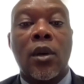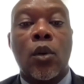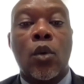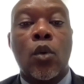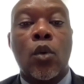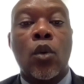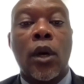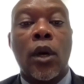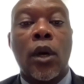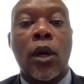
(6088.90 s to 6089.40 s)

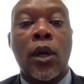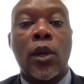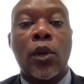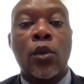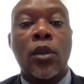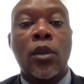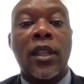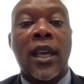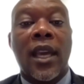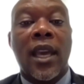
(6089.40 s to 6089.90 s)
who are
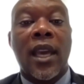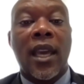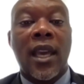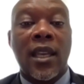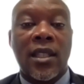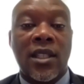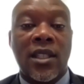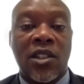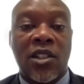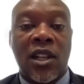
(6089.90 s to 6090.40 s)
doing the case
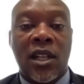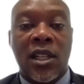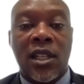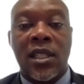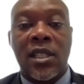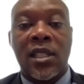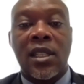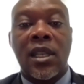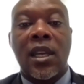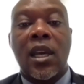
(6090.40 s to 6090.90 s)

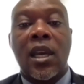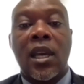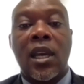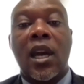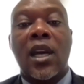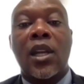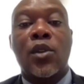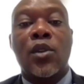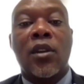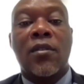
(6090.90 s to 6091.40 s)
structures,
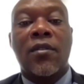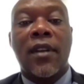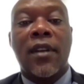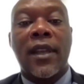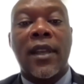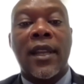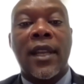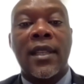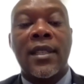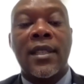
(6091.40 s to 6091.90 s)
and you are
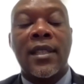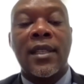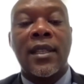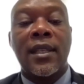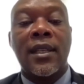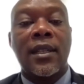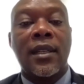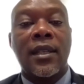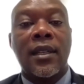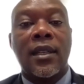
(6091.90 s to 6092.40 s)
financing